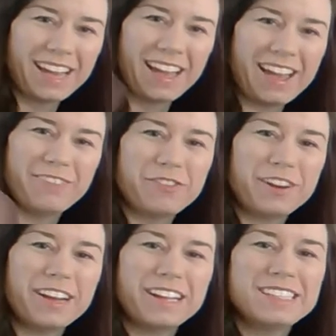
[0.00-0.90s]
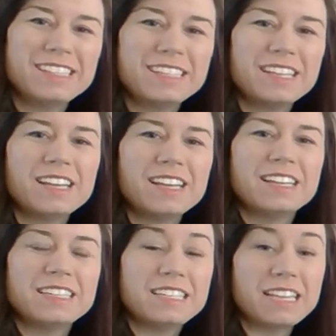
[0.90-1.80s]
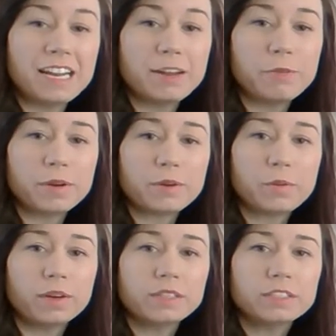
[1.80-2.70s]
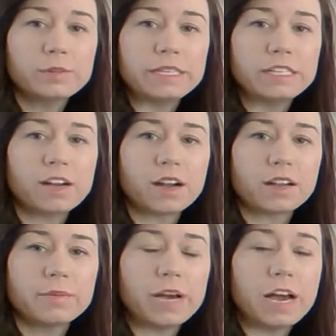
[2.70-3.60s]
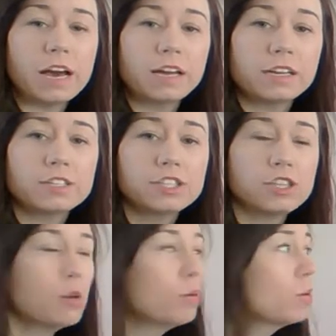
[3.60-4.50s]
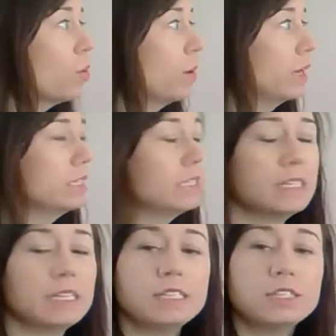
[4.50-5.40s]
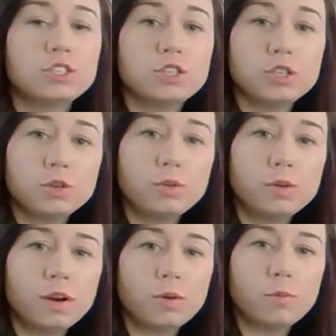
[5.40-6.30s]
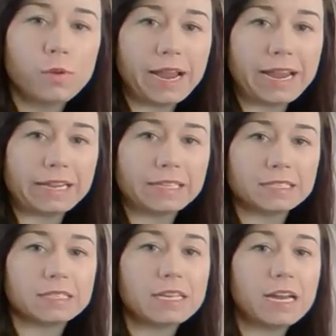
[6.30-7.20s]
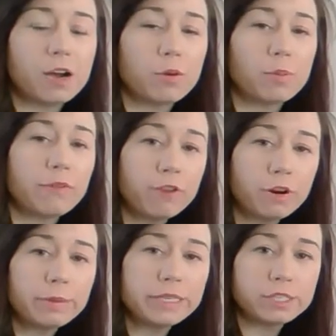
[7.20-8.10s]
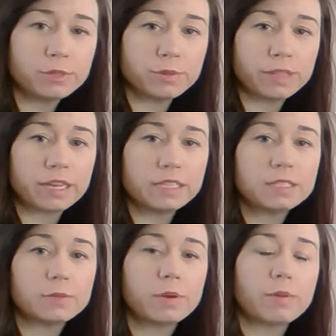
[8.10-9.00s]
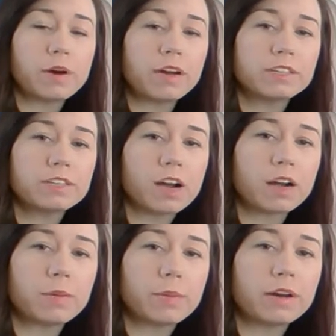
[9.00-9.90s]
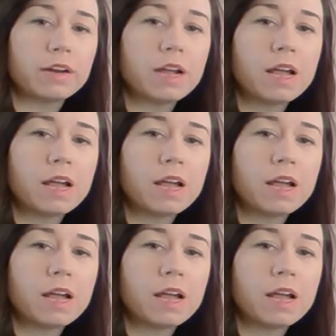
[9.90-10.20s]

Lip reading: Hi friends! Today we're going to be talking about how to show coins in two ways. Now before we do this, we want to talk about